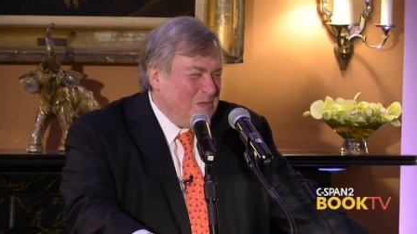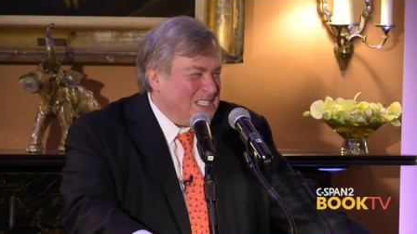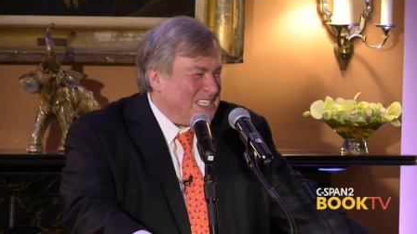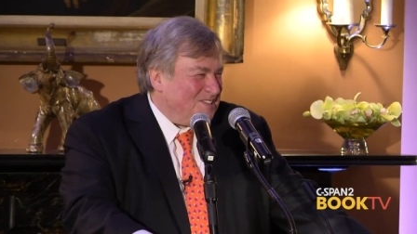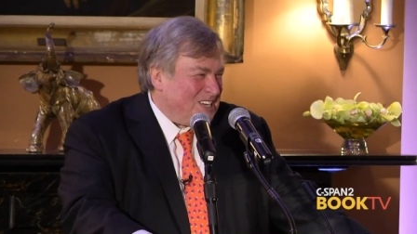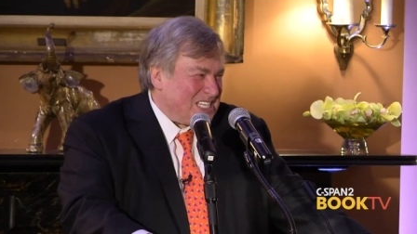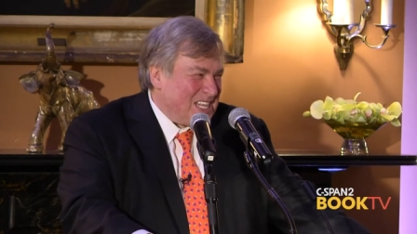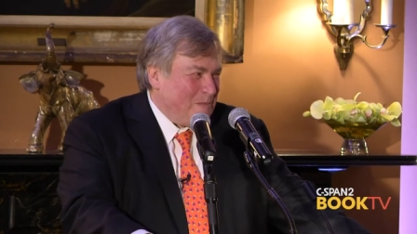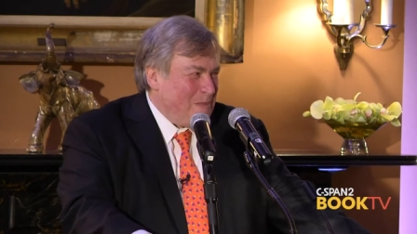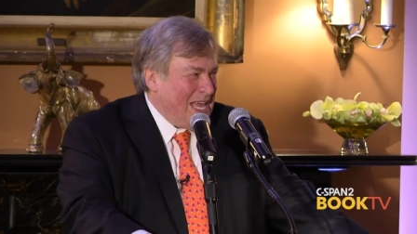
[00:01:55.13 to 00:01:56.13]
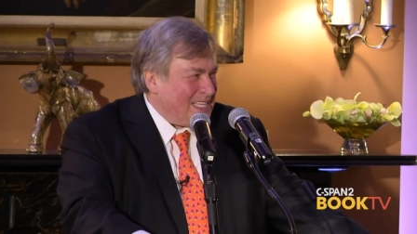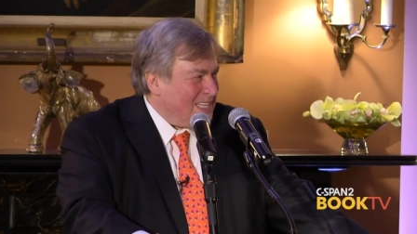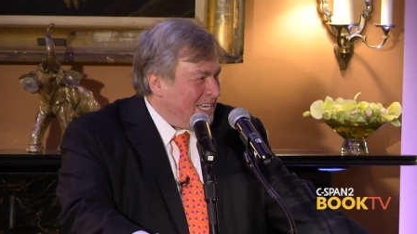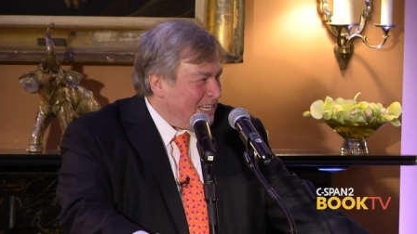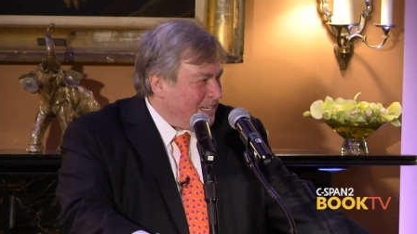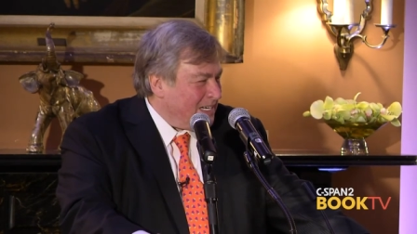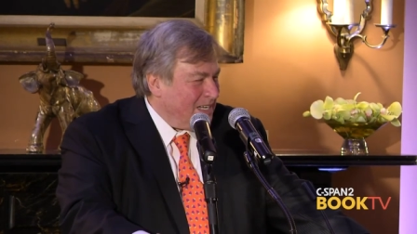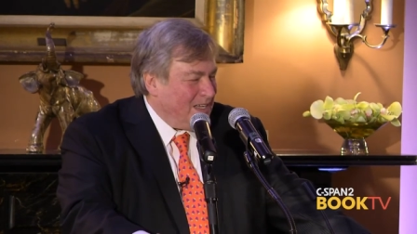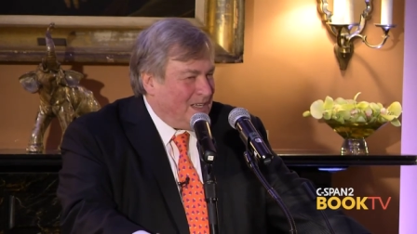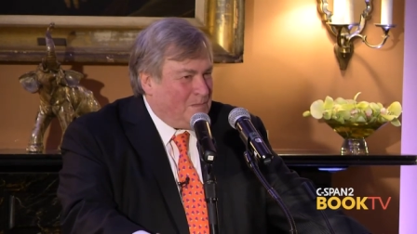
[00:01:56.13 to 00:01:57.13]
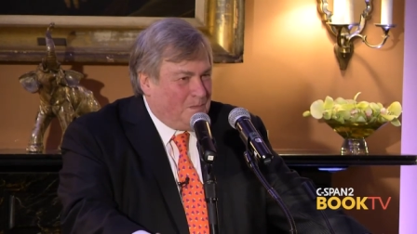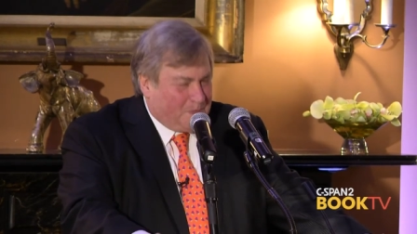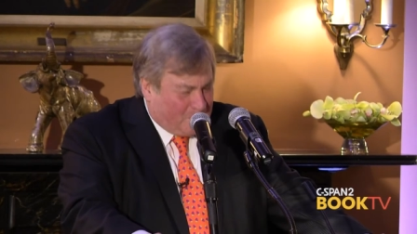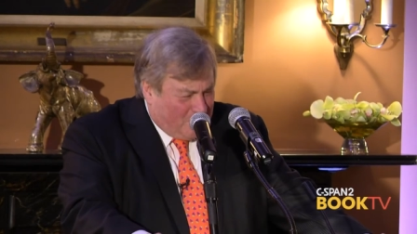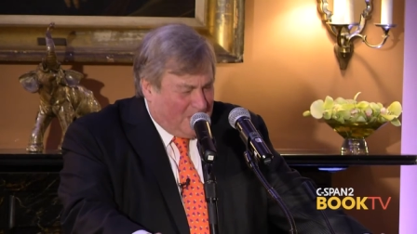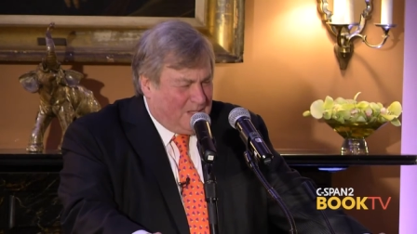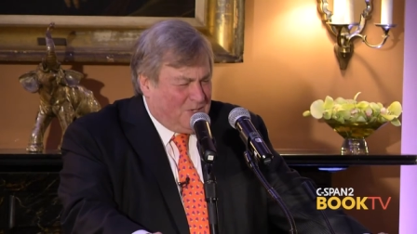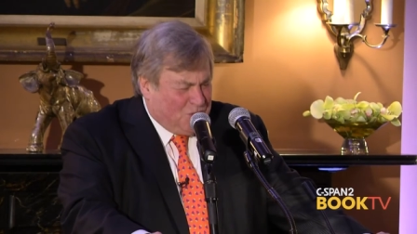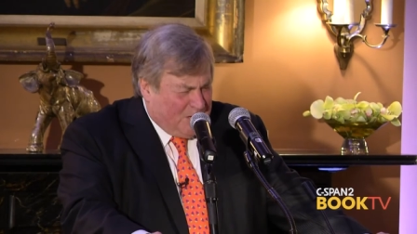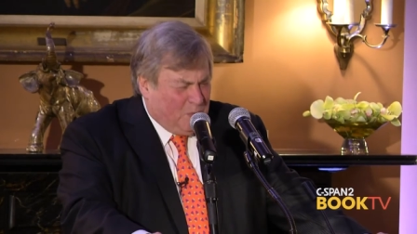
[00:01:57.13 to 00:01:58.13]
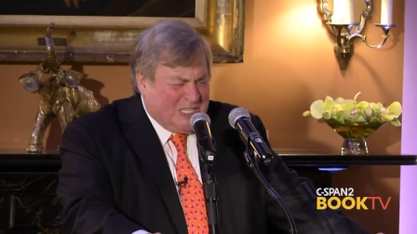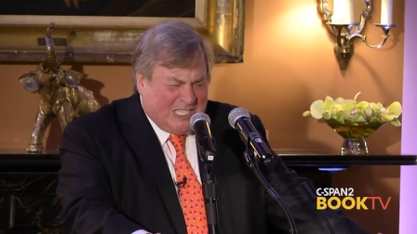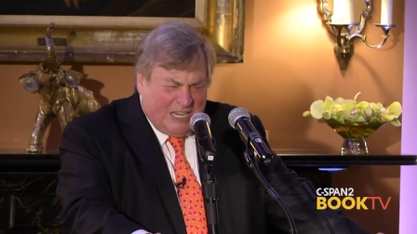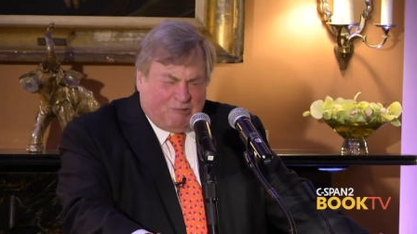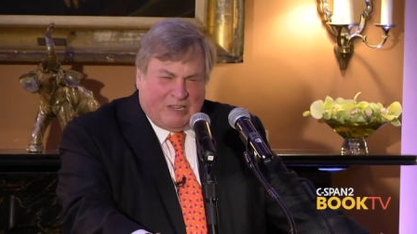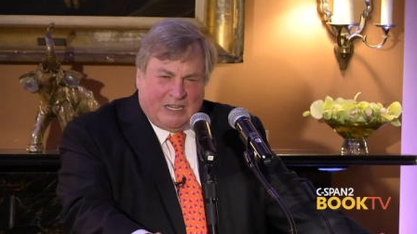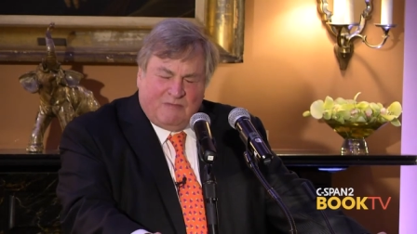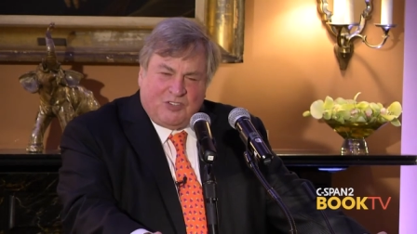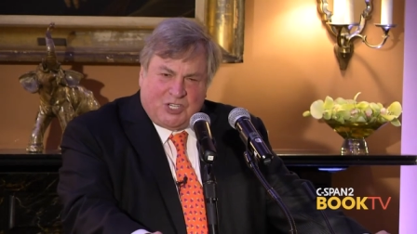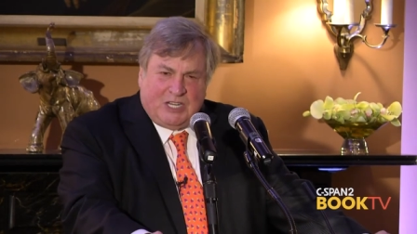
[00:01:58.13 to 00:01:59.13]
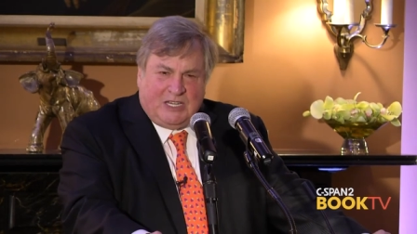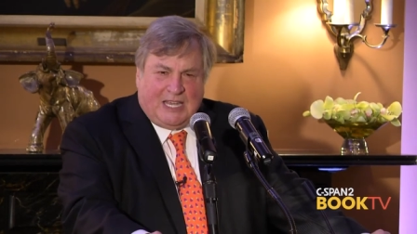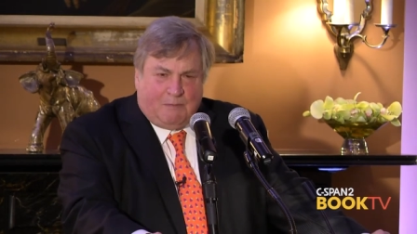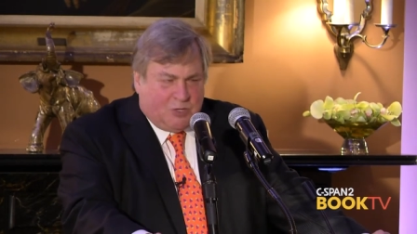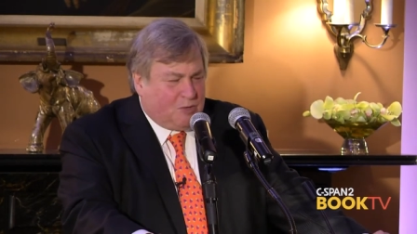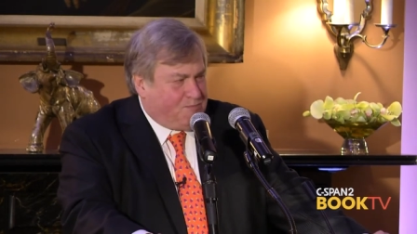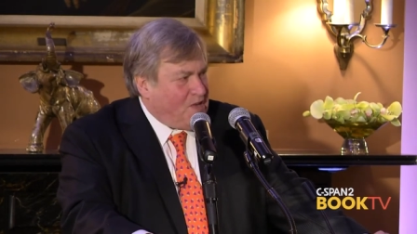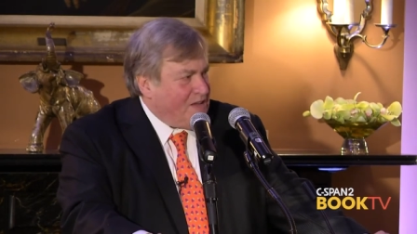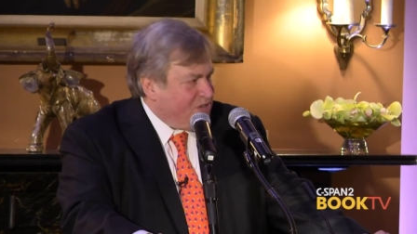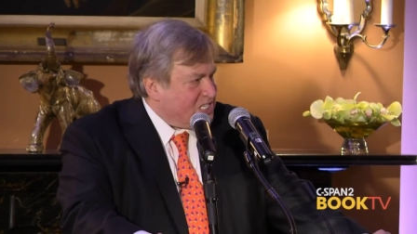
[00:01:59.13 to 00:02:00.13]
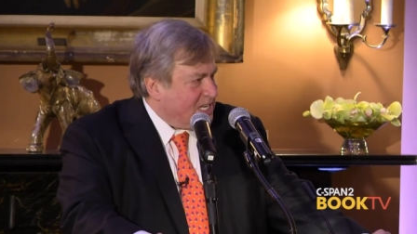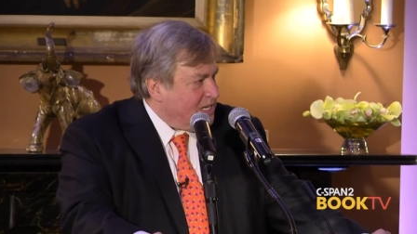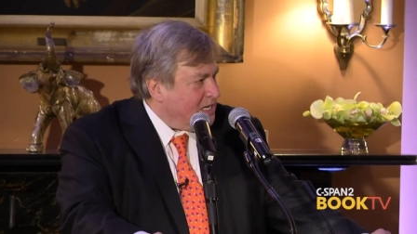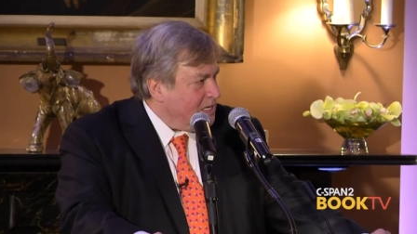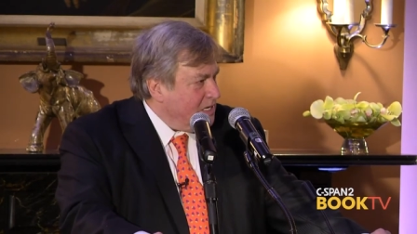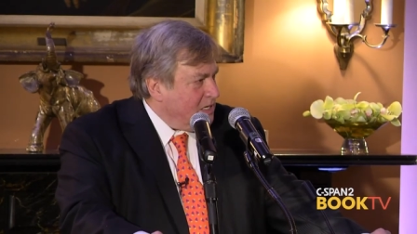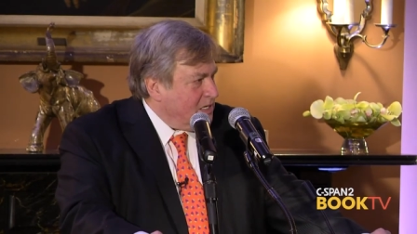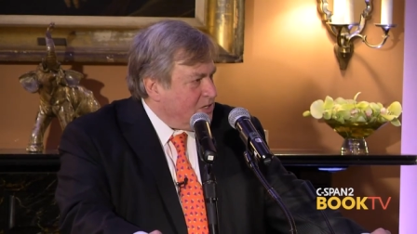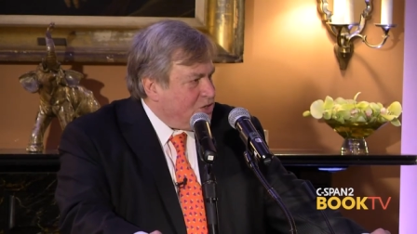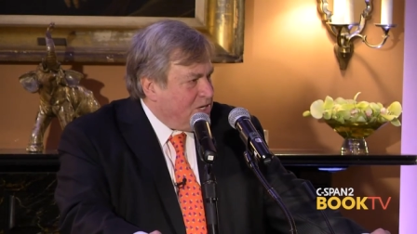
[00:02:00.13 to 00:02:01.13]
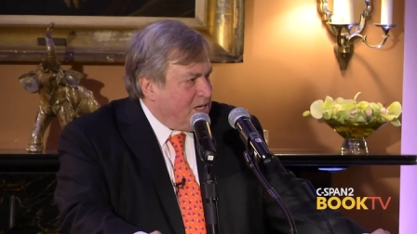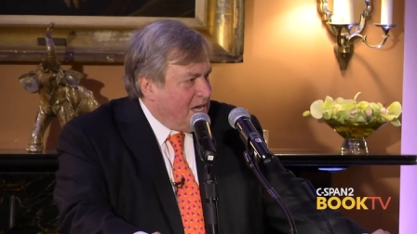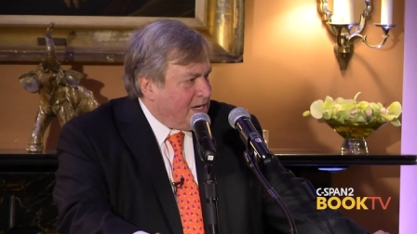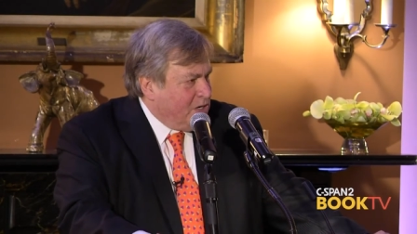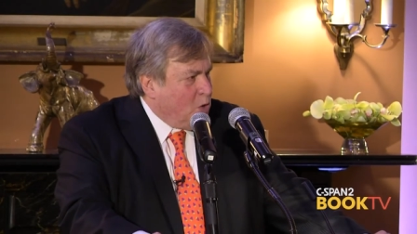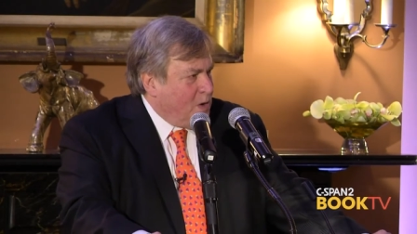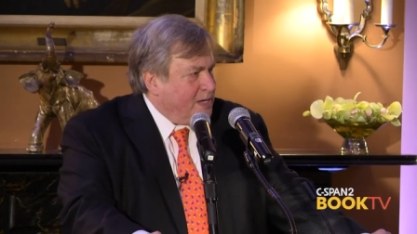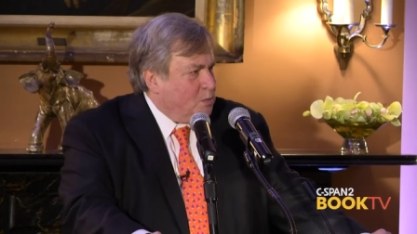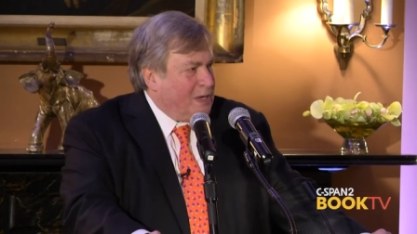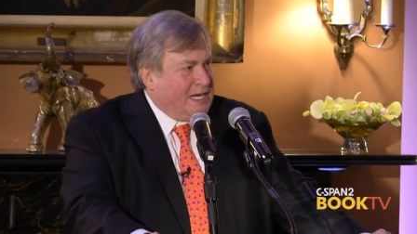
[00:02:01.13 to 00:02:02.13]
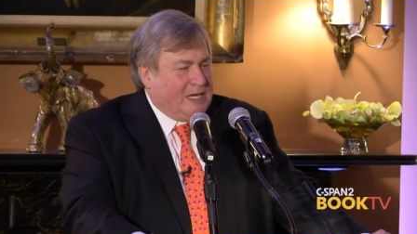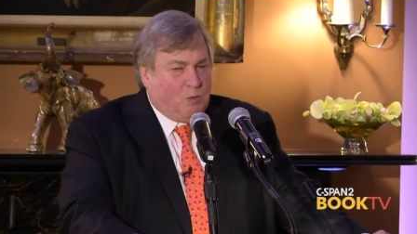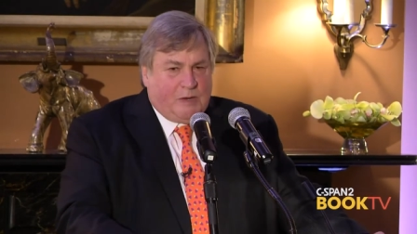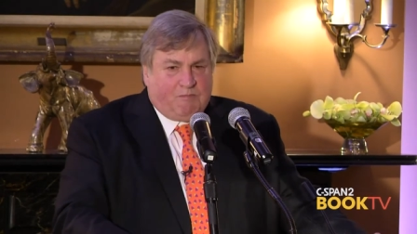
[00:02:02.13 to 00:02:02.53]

but seriously, back then, um, she was secretive. She kept her privacy. Uh, she got annoyed when anyone